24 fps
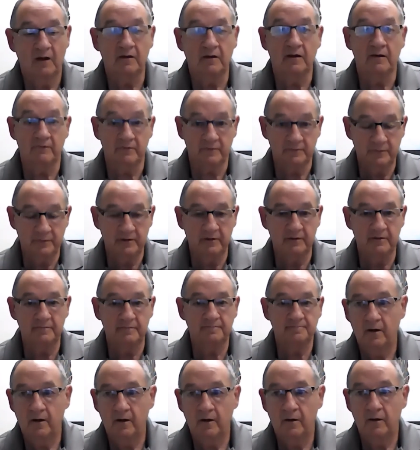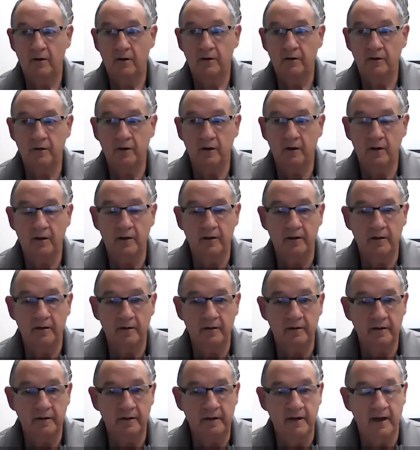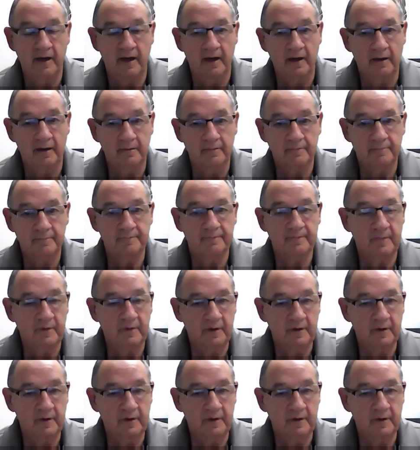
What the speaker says: When you own that you took the cookie?